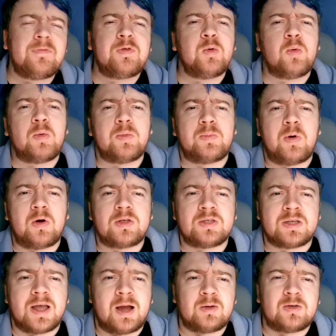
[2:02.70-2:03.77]
if the one with
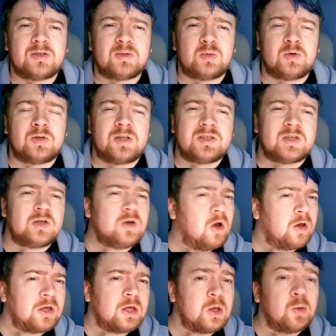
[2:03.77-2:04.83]
poison counters one is
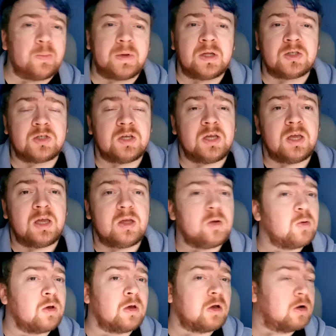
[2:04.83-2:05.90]
annoying you and being cheeky, you
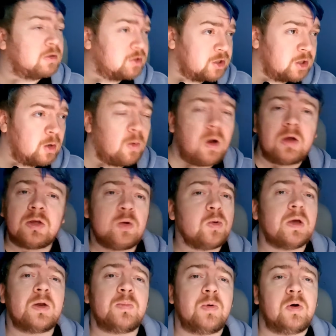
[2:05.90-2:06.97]
can go, do you know what, you
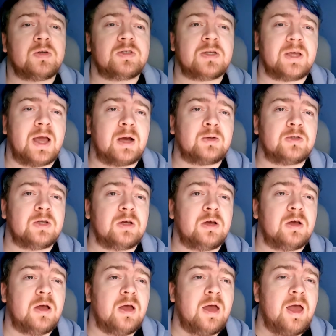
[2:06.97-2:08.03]
get a poison counter.
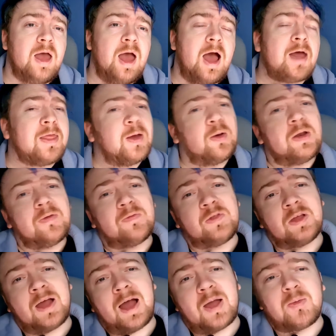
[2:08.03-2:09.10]
And then if the
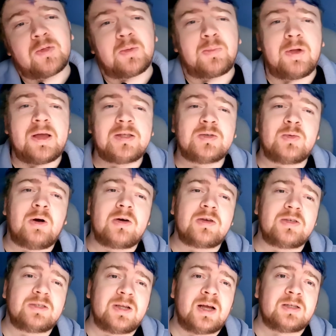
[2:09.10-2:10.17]
guy with the
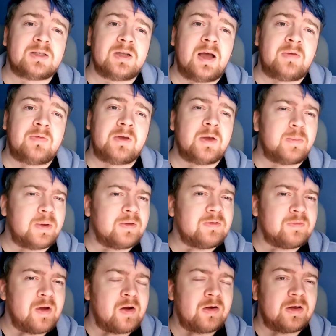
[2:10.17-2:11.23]
planeswalker starts laughing and being
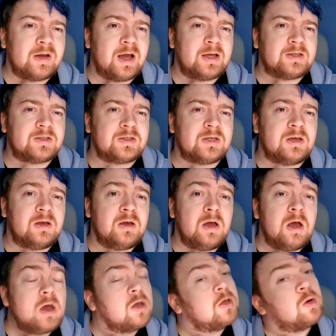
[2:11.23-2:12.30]
very nice to you,
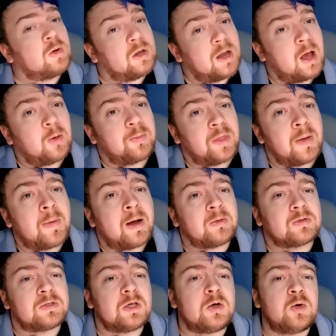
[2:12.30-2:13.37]
you can help them
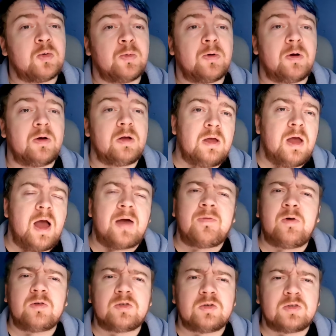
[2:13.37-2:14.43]
out too. I've
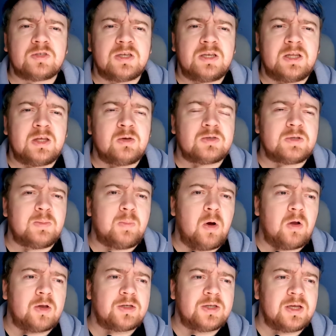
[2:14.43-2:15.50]
also seen it used in
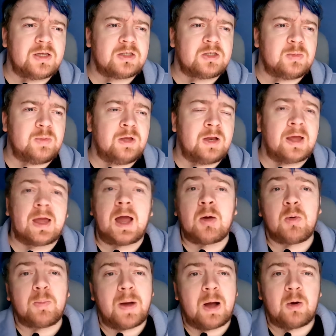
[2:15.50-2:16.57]
politics to be like, I
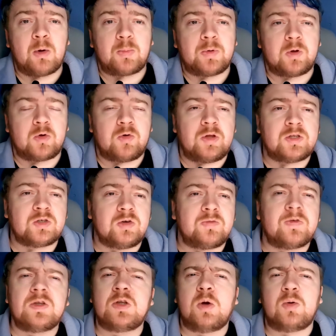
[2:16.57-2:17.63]
will power up your creature if
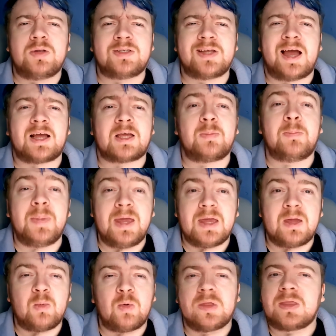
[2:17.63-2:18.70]
you don't attack
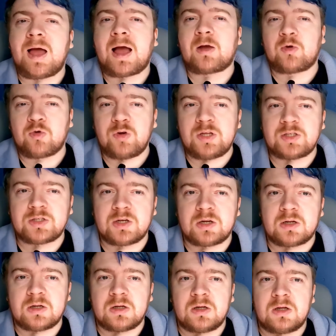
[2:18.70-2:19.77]
me with that
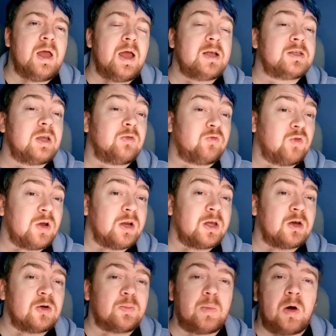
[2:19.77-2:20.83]
creature. It's a really
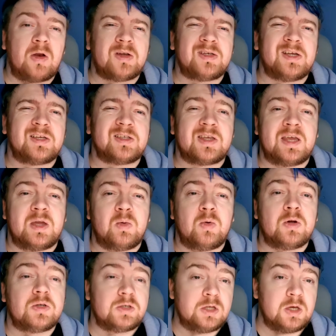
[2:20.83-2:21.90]
good politics
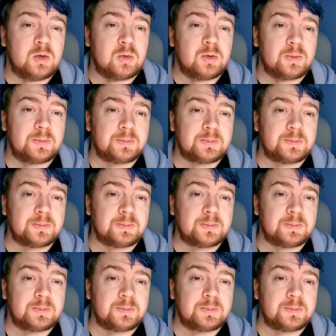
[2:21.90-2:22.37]
keyword too.